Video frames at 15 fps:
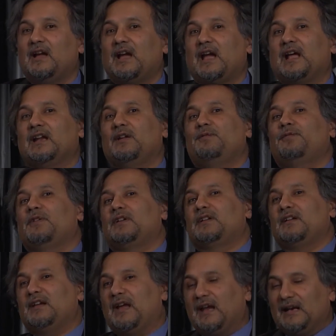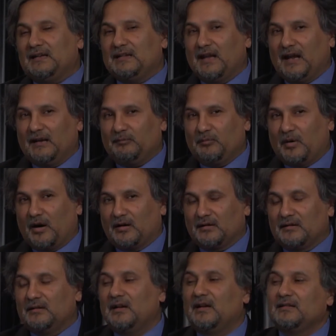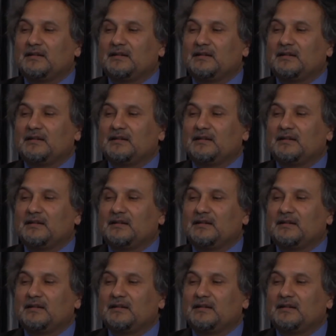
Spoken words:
and if we create that model,